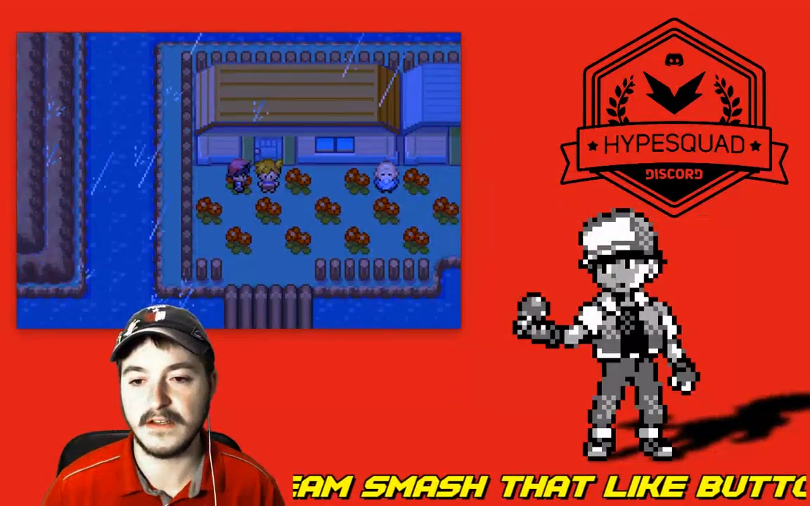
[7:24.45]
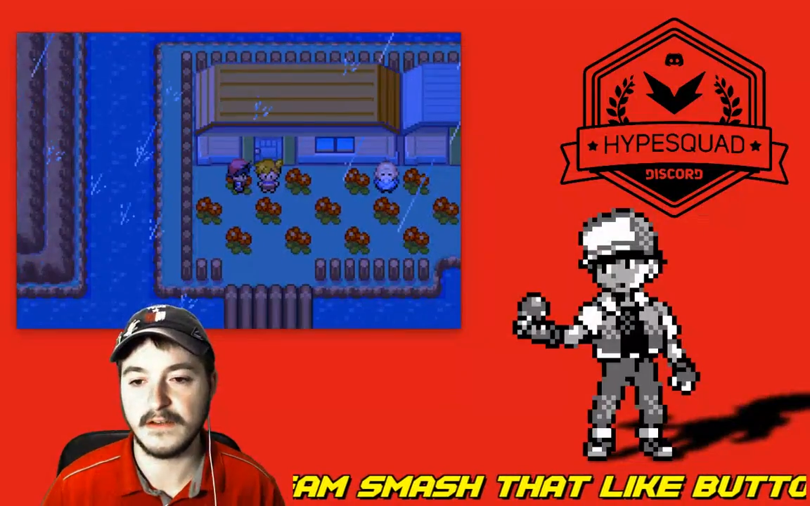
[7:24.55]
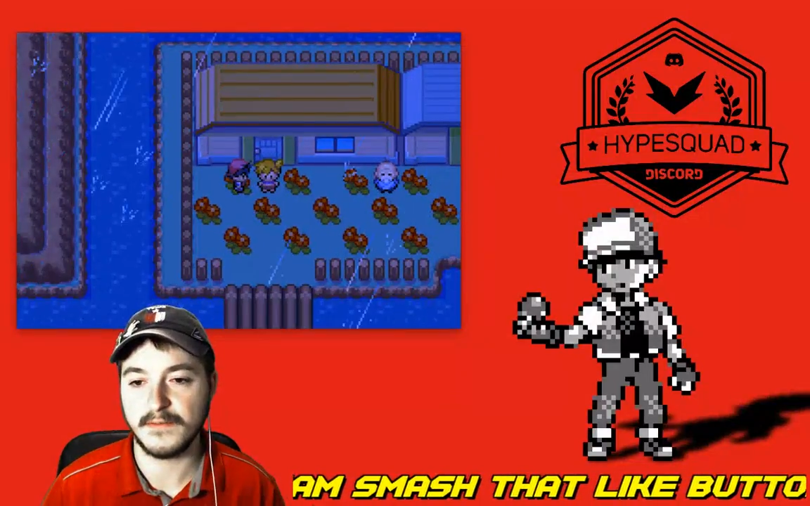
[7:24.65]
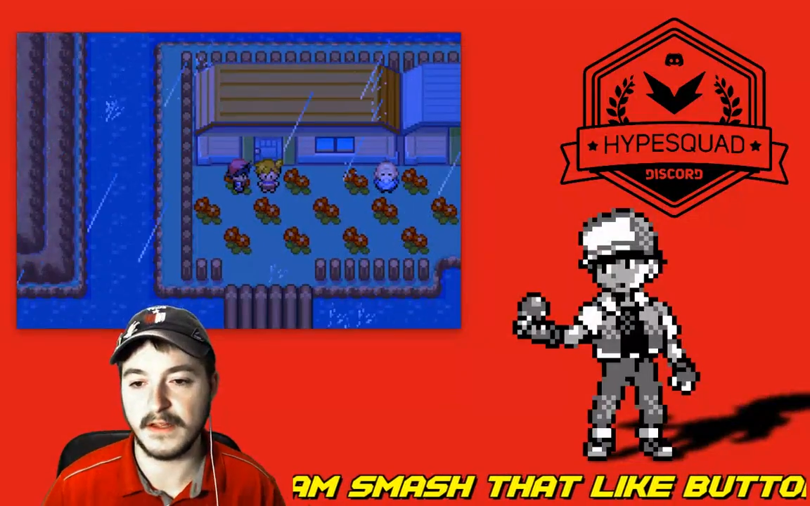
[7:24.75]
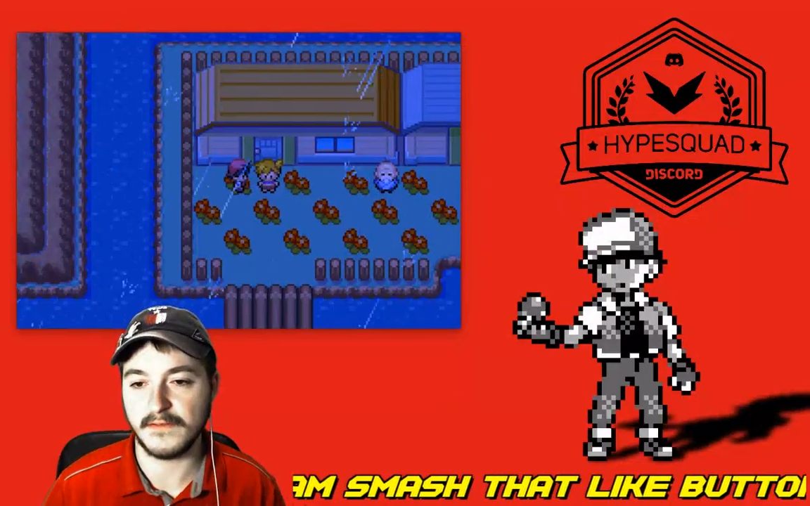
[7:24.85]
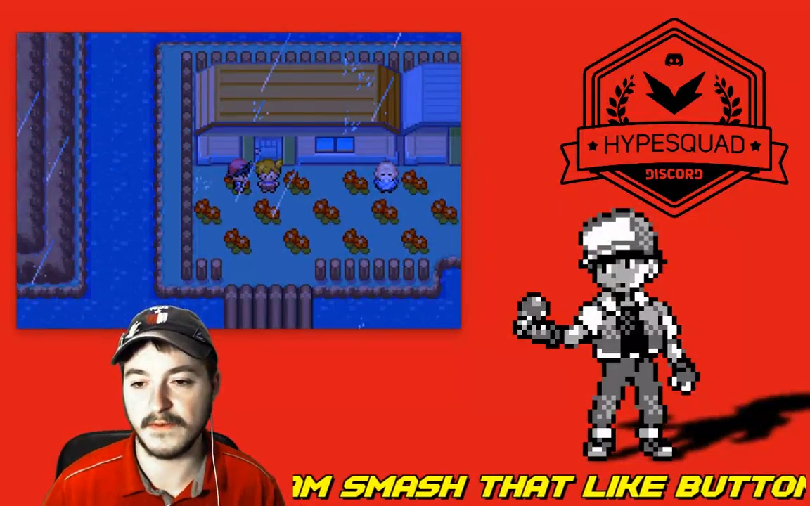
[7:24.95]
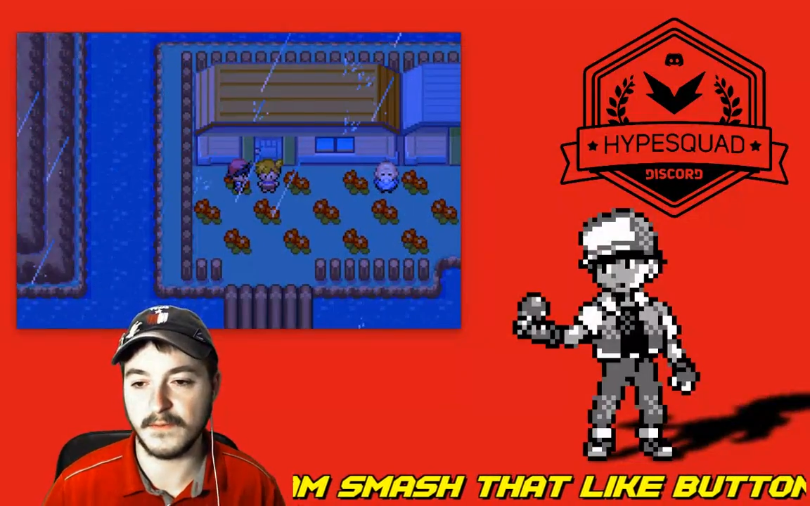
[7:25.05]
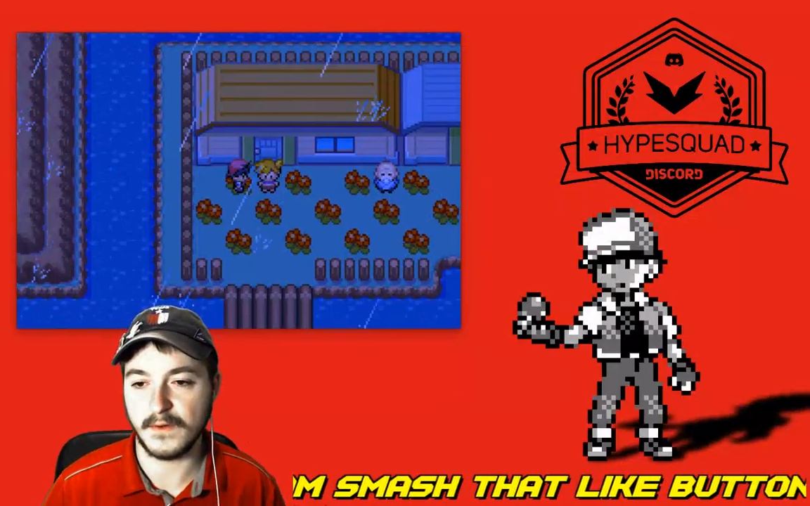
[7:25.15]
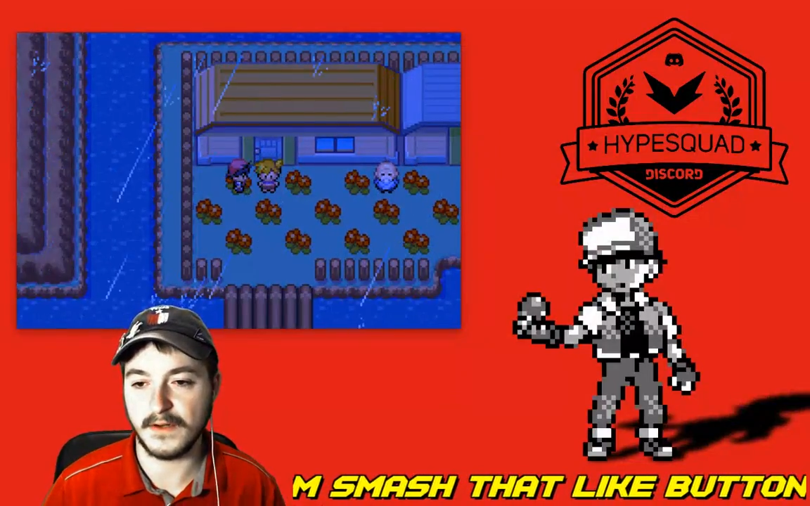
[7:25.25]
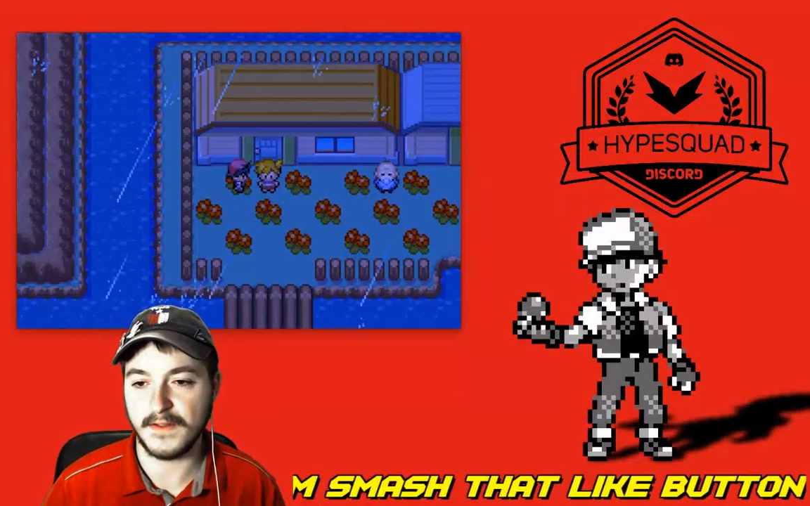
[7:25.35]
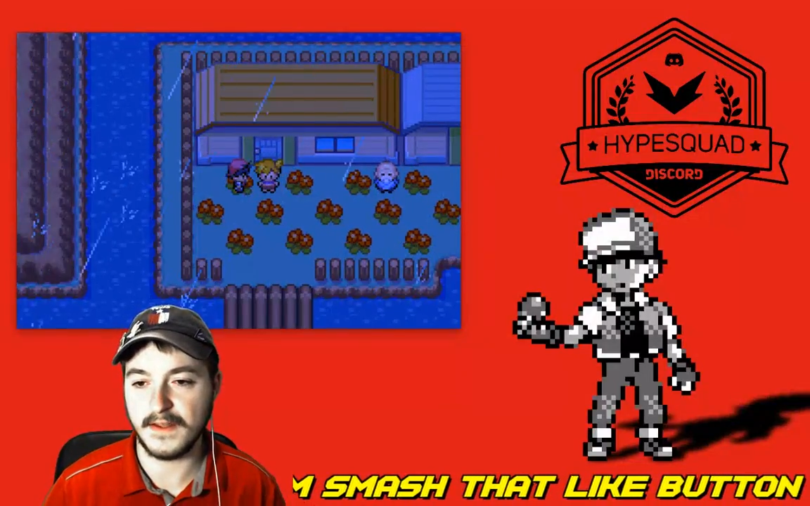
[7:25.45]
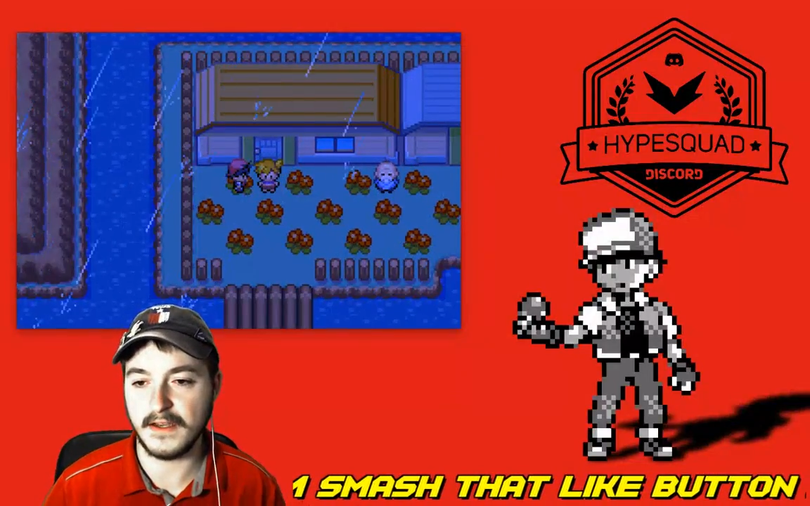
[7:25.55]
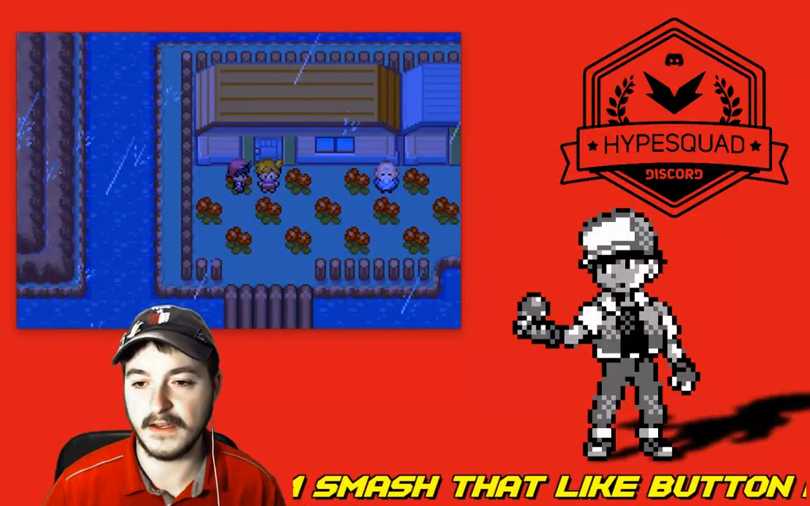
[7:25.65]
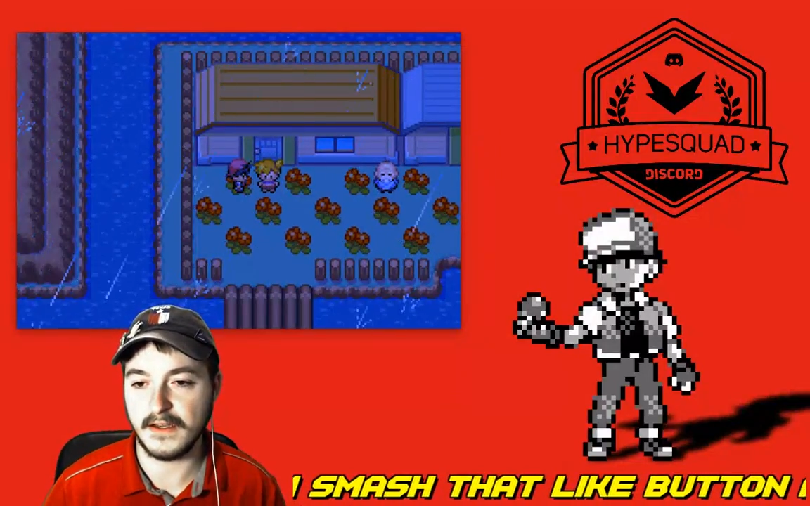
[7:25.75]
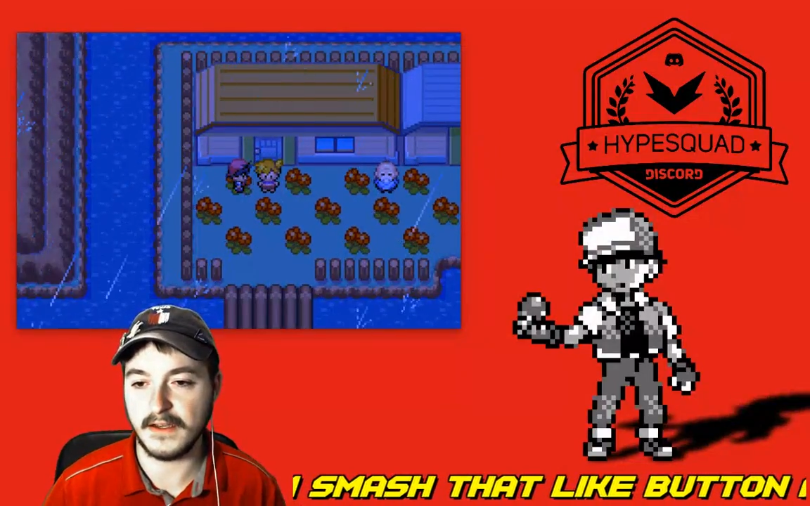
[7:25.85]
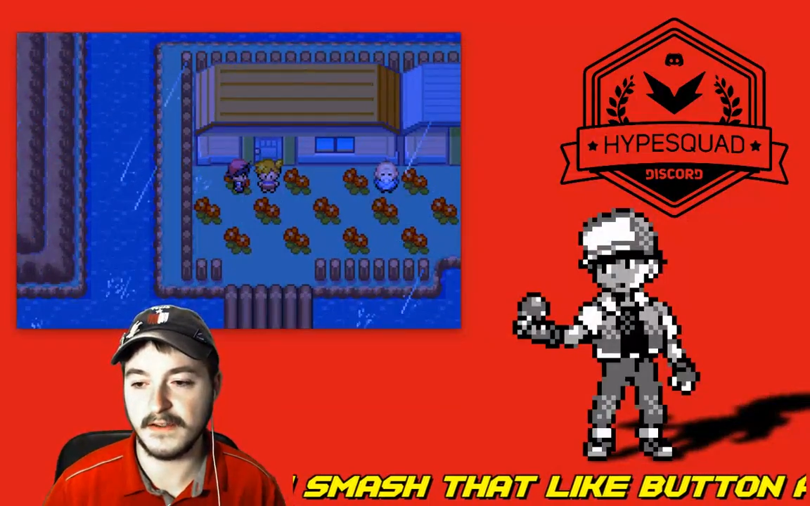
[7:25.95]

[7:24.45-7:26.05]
like from one of the